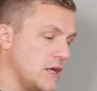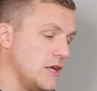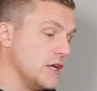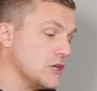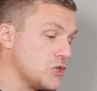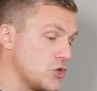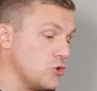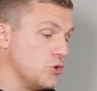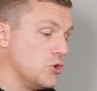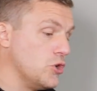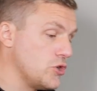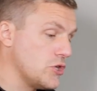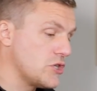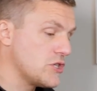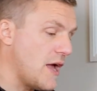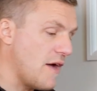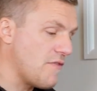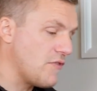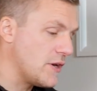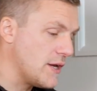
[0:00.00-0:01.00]
you saw the
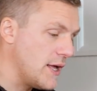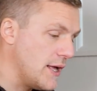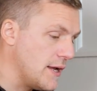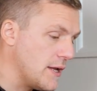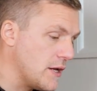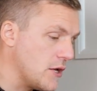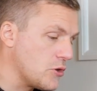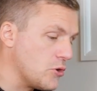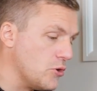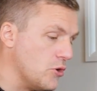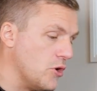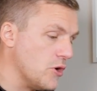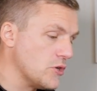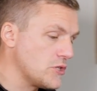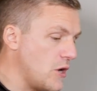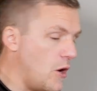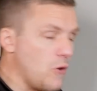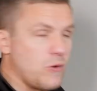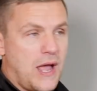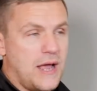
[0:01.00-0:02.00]
7-0 and you
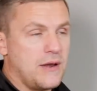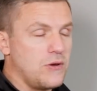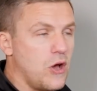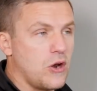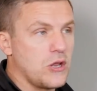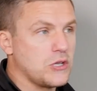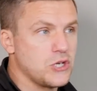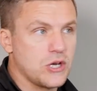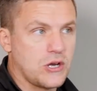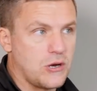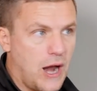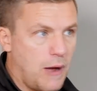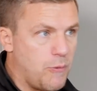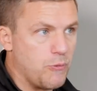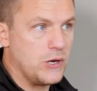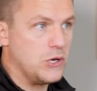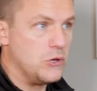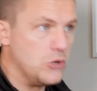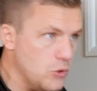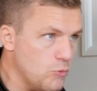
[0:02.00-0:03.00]
thought, okay, Norwich are crap,
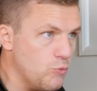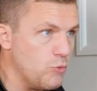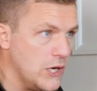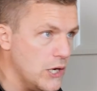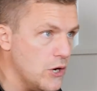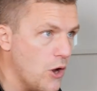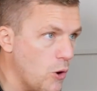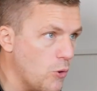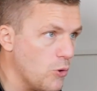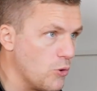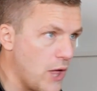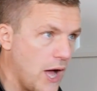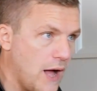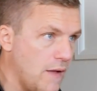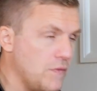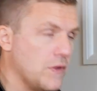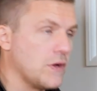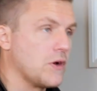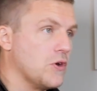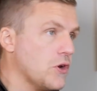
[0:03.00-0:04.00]
we know
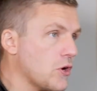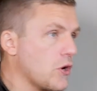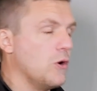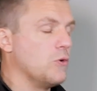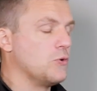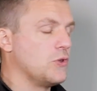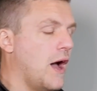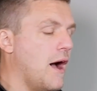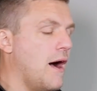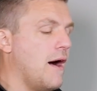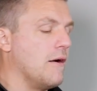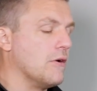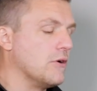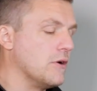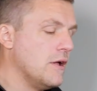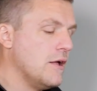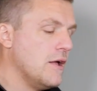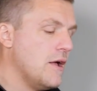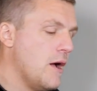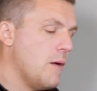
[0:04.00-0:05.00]
that, and they're going to go down.
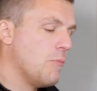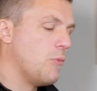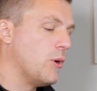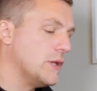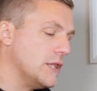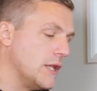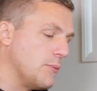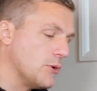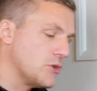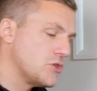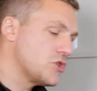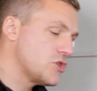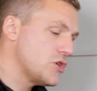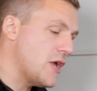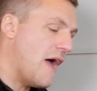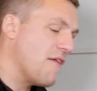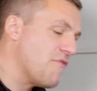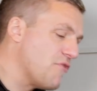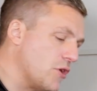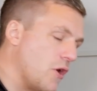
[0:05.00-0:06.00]
When they put
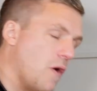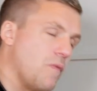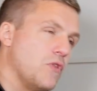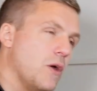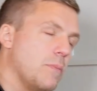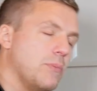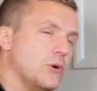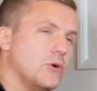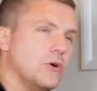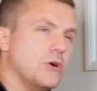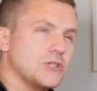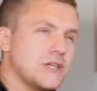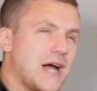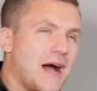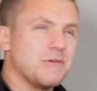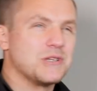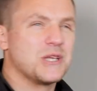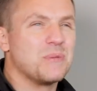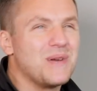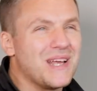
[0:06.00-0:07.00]
7 on the board,
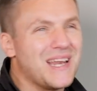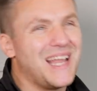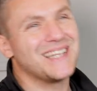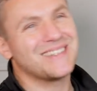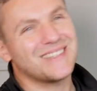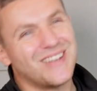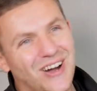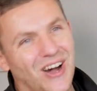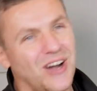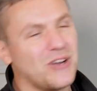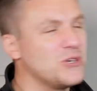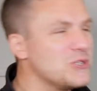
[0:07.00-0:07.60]
I was a bit like, I